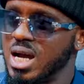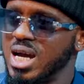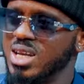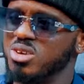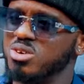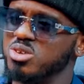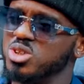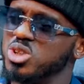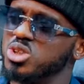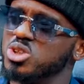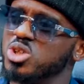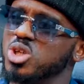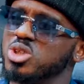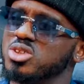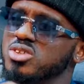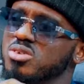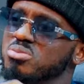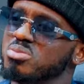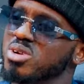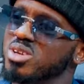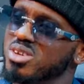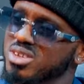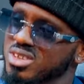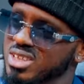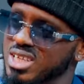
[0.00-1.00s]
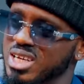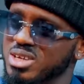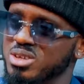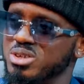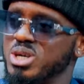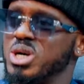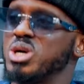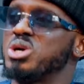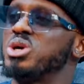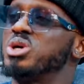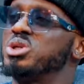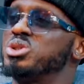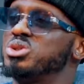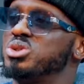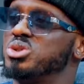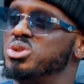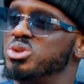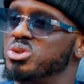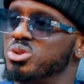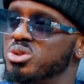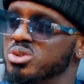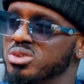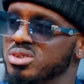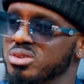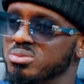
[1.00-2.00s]
I know the choice of melody that you are going to
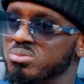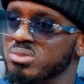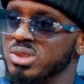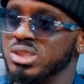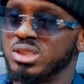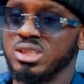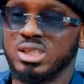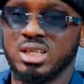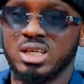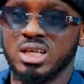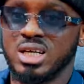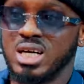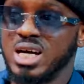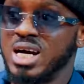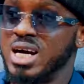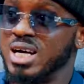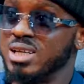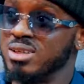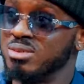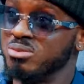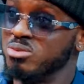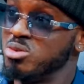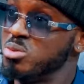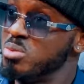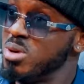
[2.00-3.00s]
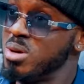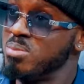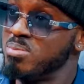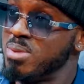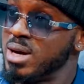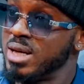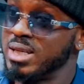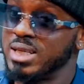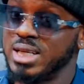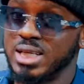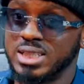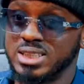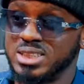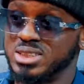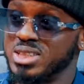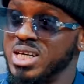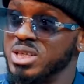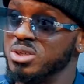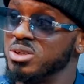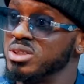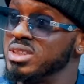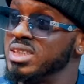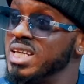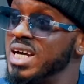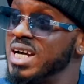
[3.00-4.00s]
use. And remember that you are
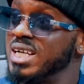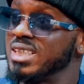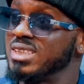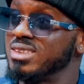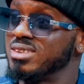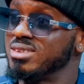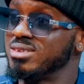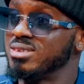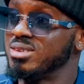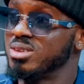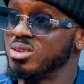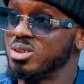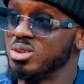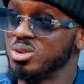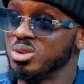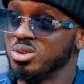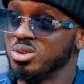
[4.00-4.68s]
not the artist.